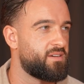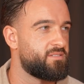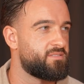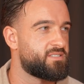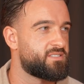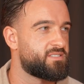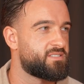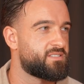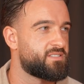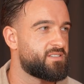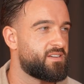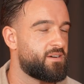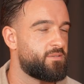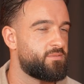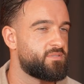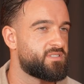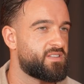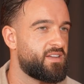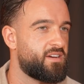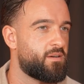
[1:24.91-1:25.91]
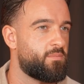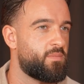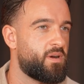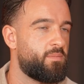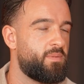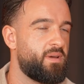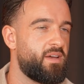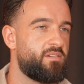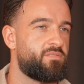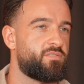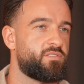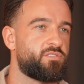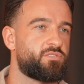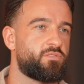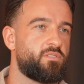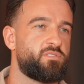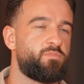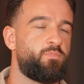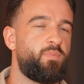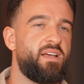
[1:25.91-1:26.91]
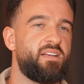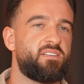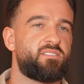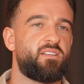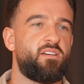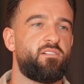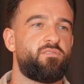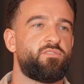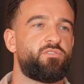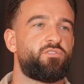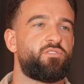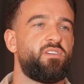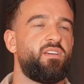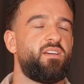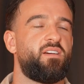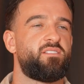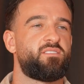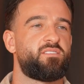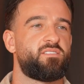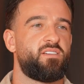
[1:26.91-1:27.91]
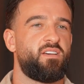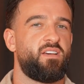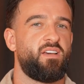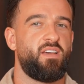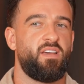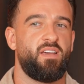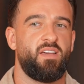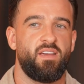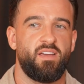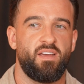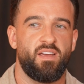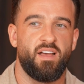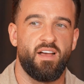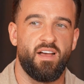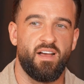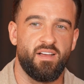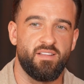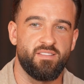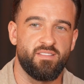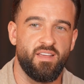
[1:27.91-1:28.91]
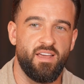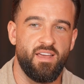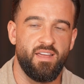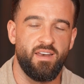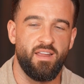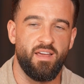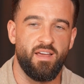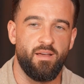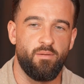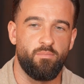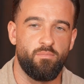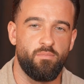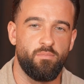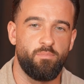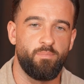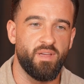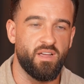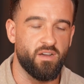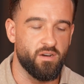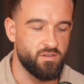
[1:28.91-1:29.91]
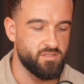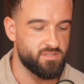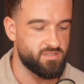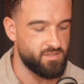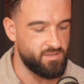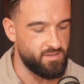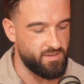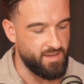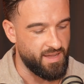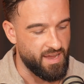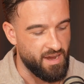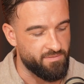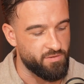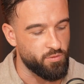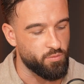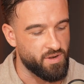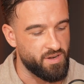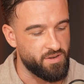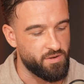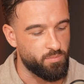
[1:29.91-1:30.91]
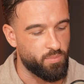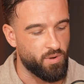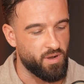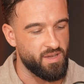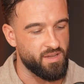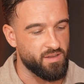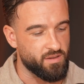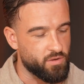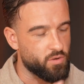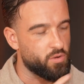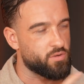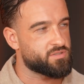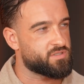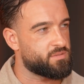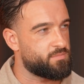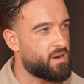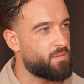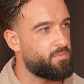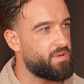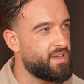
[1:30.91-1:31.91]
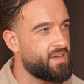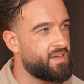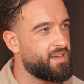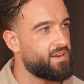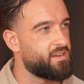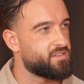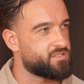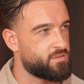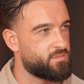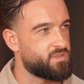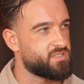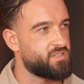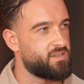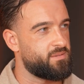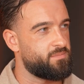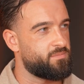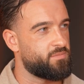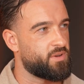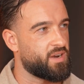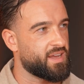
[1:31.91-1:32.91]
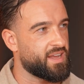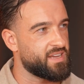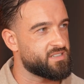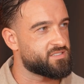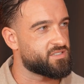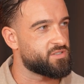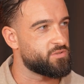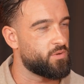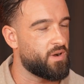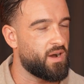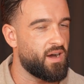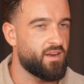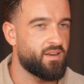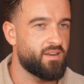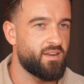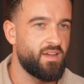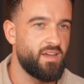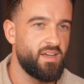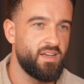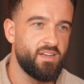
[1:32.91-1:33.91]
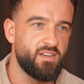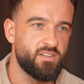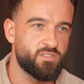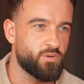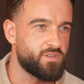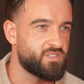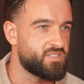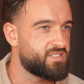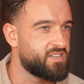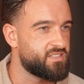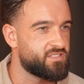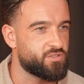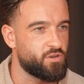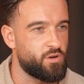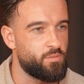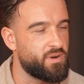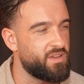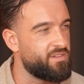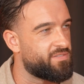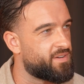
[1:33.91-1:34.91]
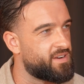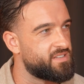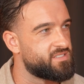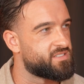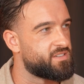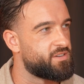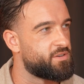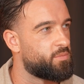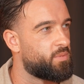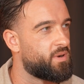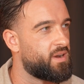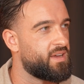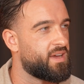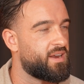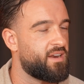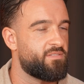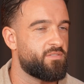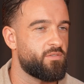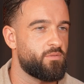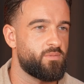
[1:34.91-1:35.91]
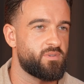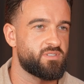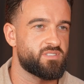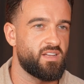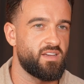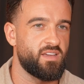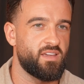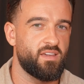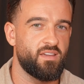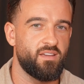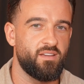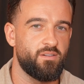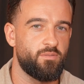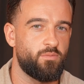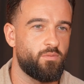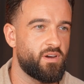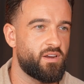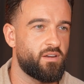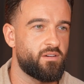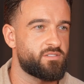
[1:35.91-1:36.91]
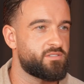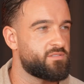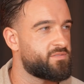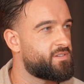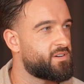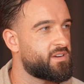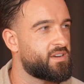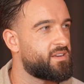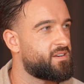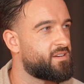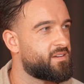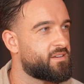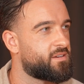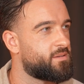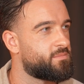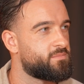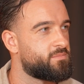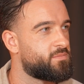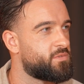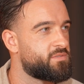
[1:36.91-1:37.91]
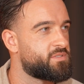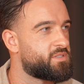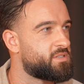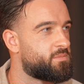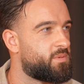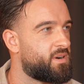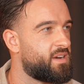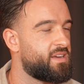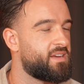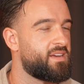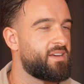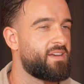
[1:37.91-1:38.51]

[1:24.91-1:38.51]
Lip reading: I was there in Marbella so I was based there for 3 years. And then because everyone in Dubai goes to Marbella in the summertime when it gets too hot, so I just had so many friends in Dubai, and everyone was like, why don't you come move to Dubai?